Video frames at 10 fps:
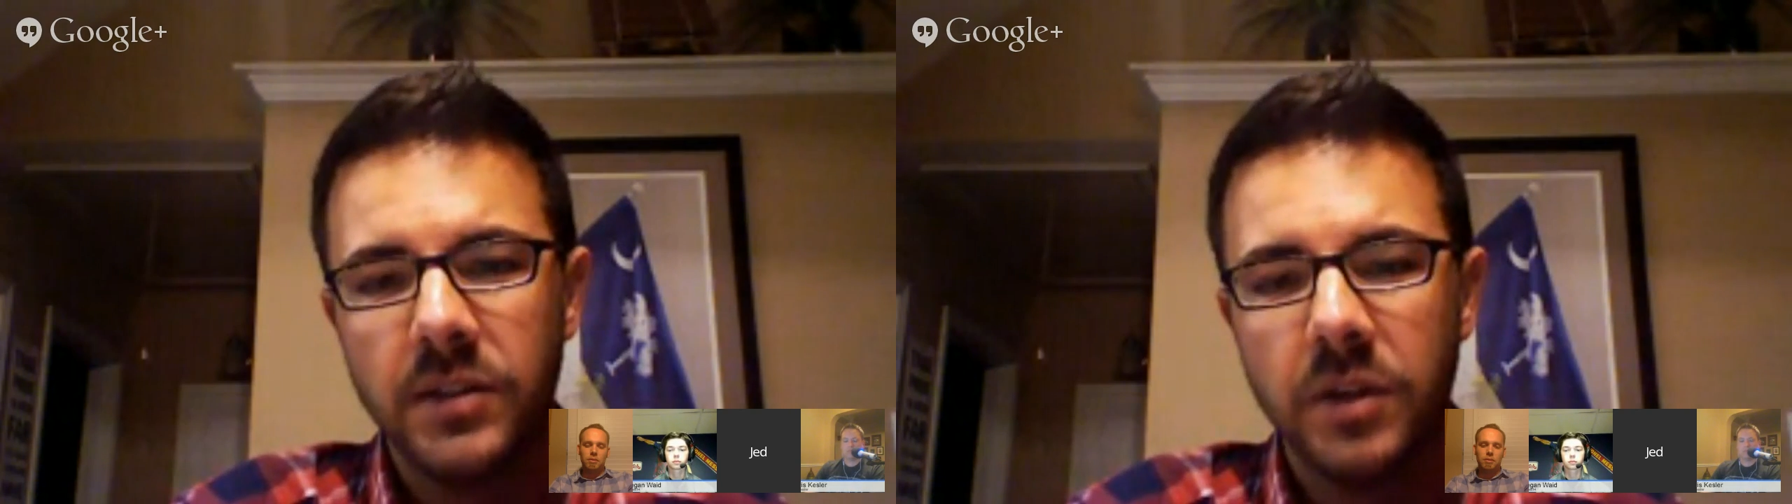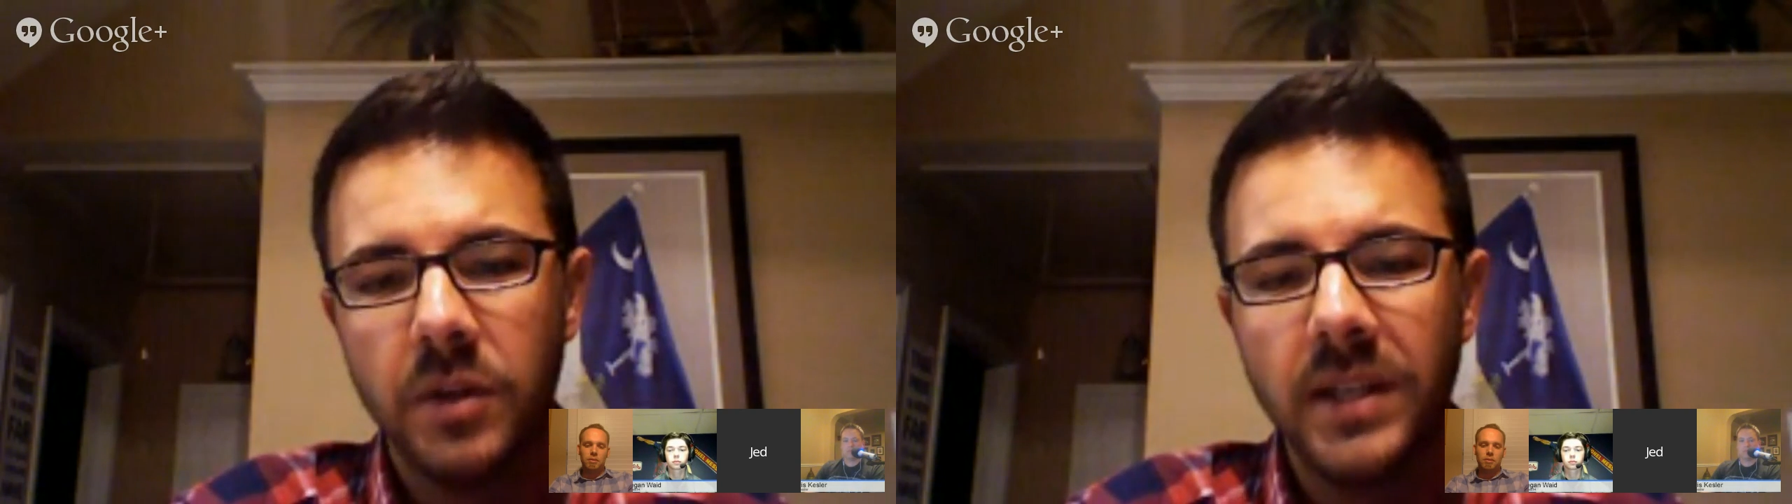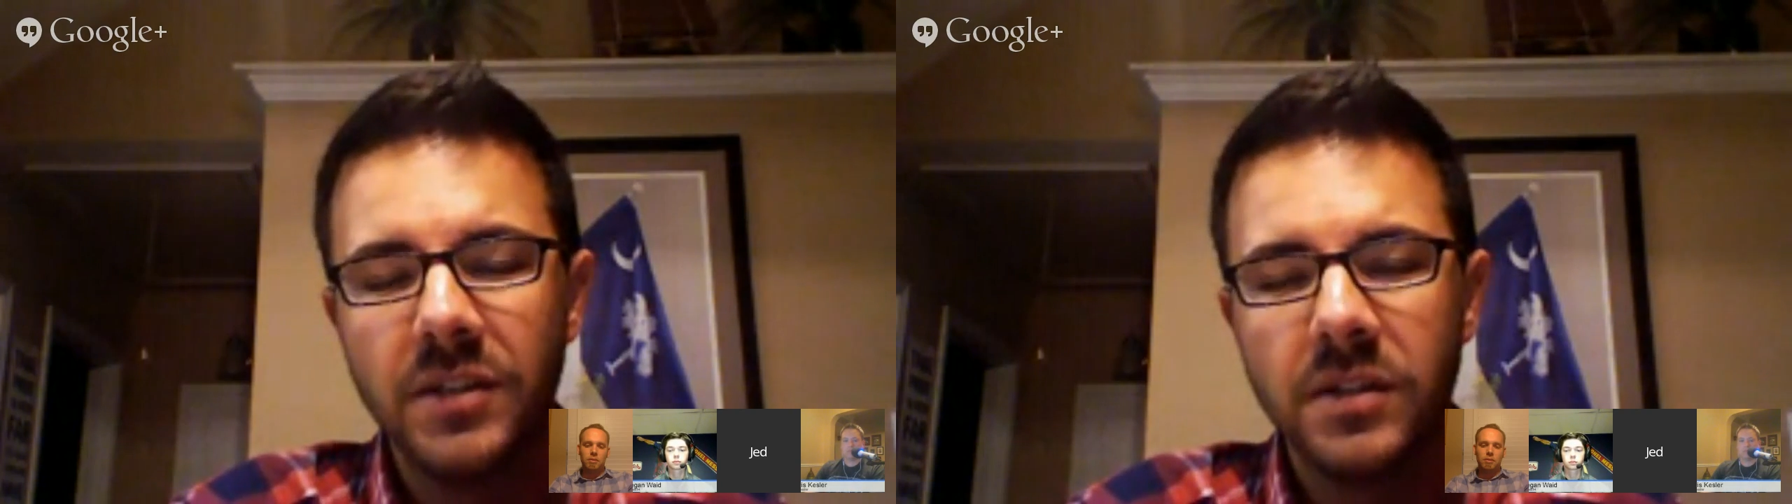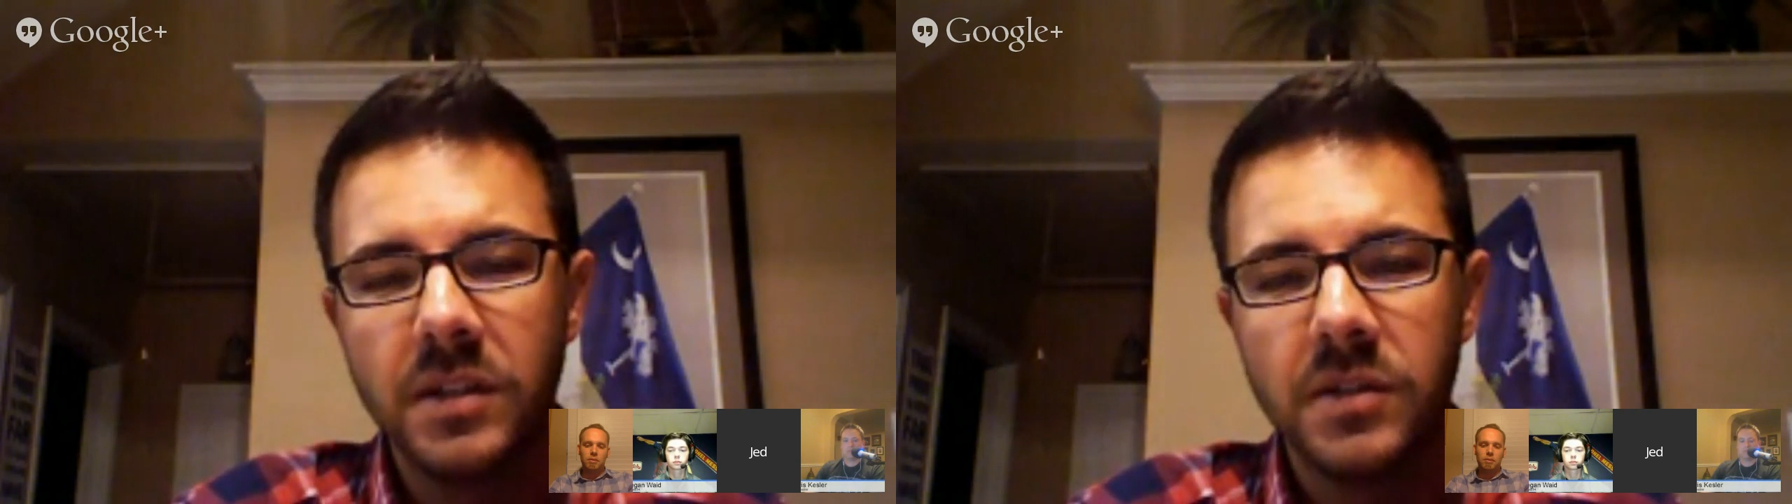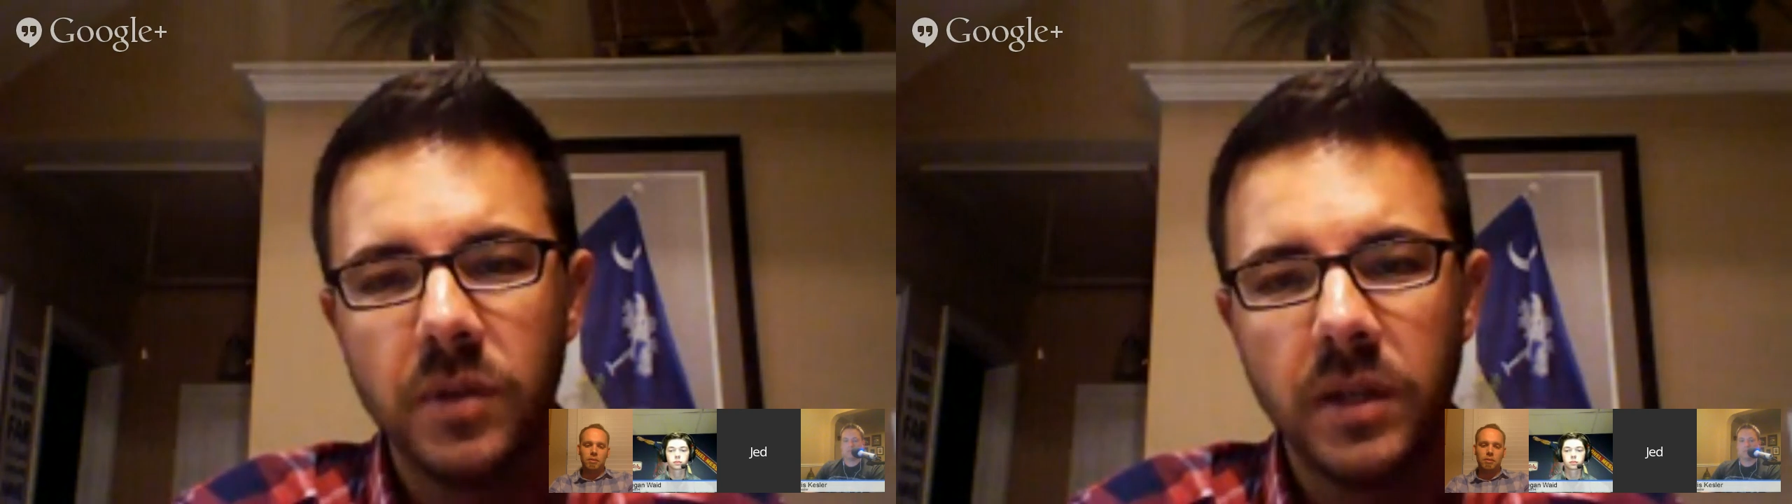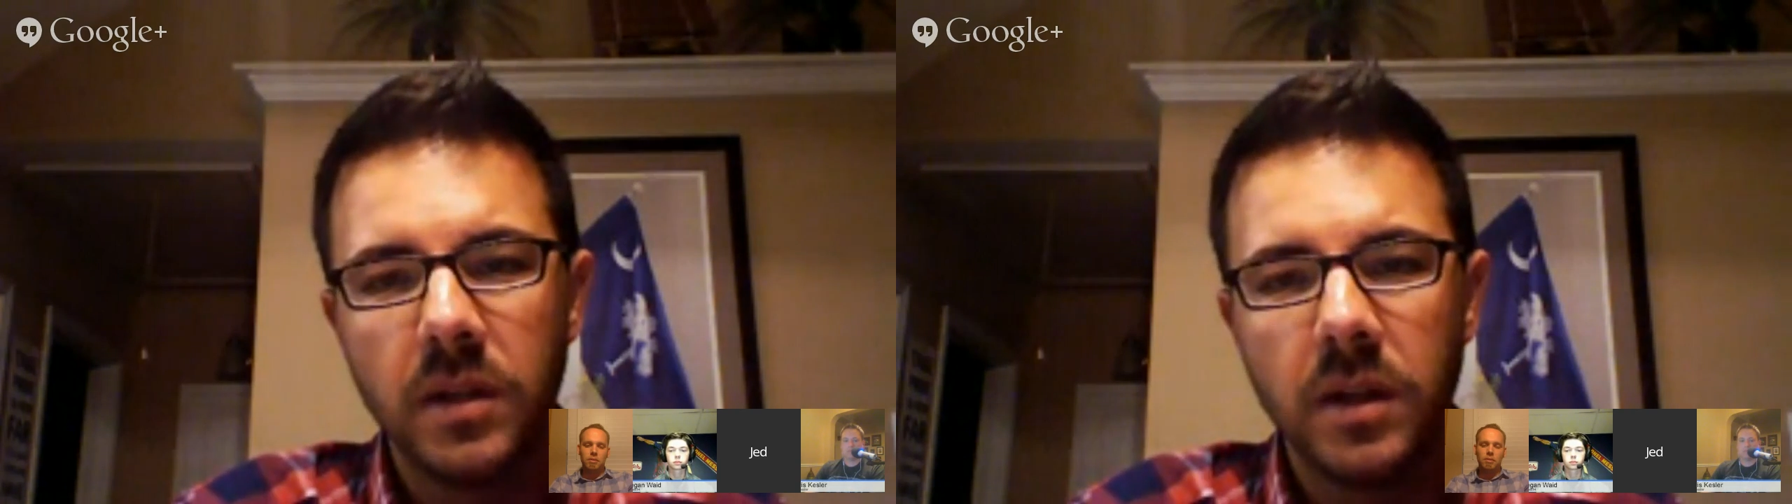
So each district